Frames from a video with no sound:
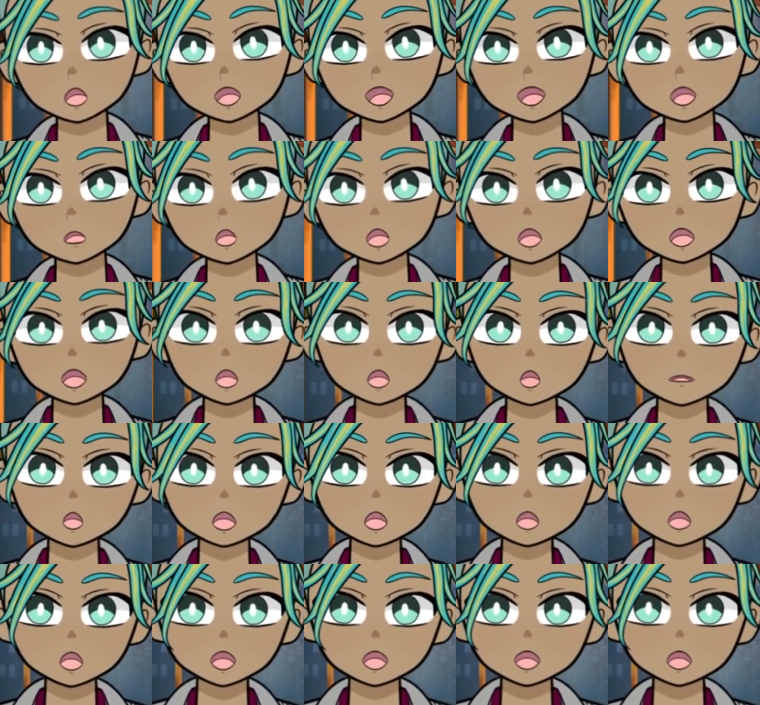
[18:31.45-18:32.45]
Everything I
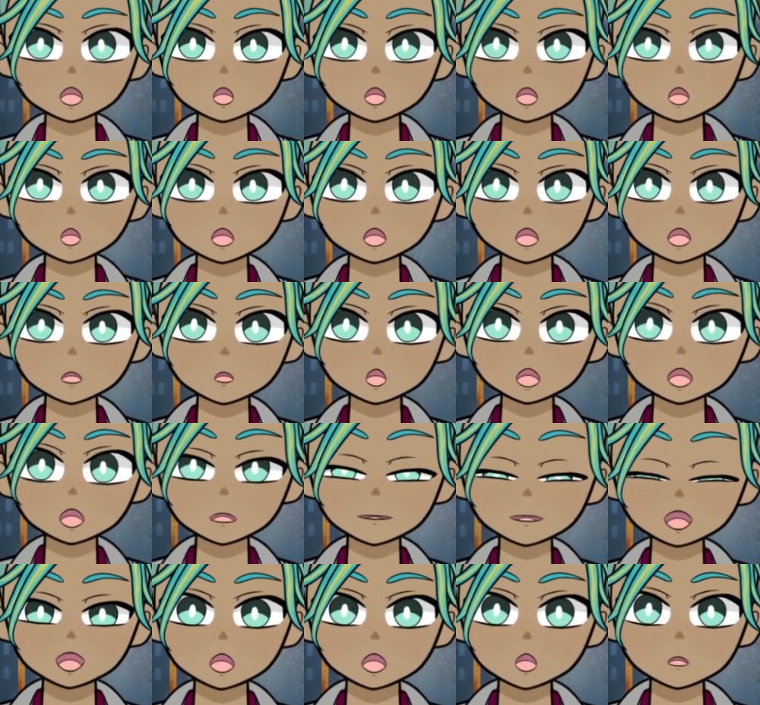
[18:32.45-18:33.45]
make on this channel is made
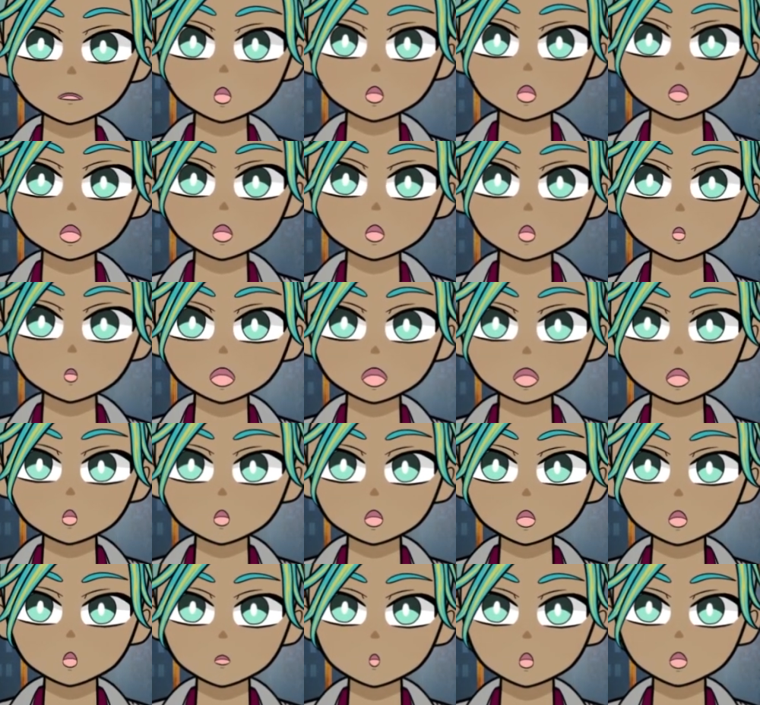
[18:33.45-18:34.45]
available on a
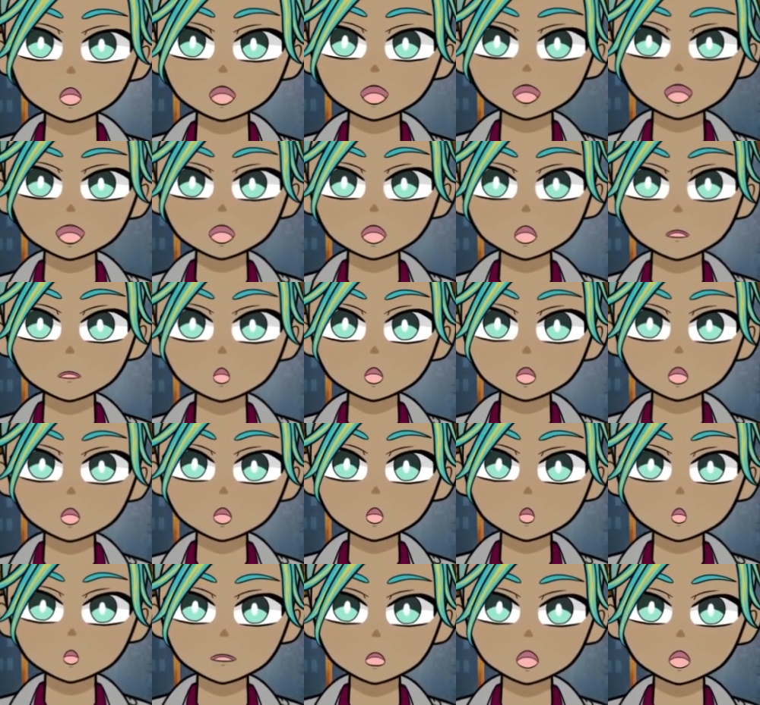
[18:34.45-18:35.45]
pay-what-you-want system on
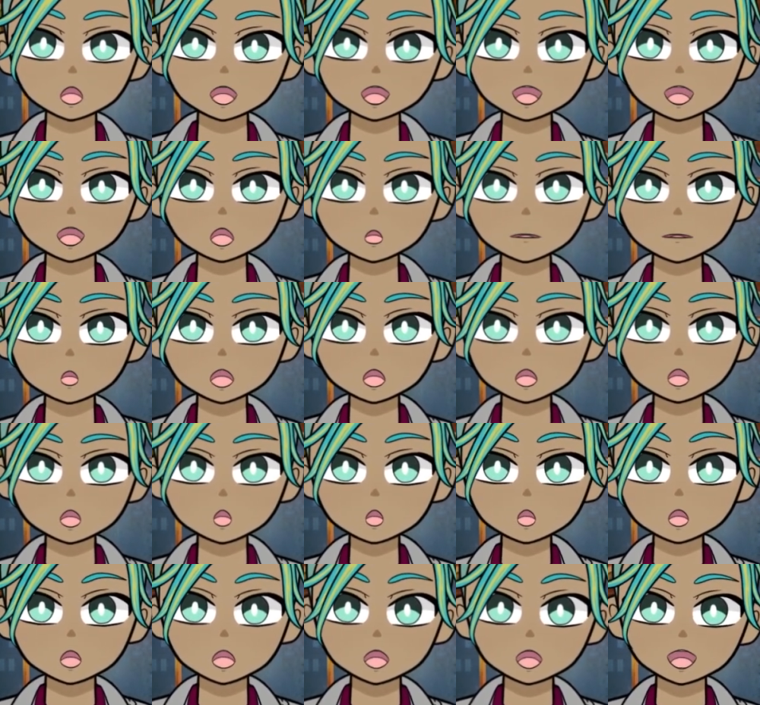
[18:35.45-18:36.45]
Ko-Fi and
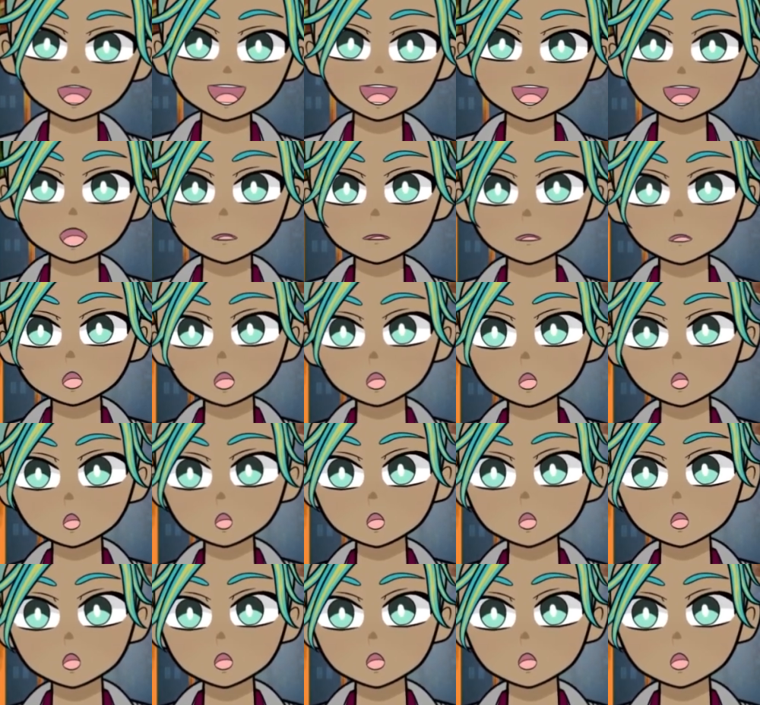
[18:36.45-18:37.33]
Patreon, links down below.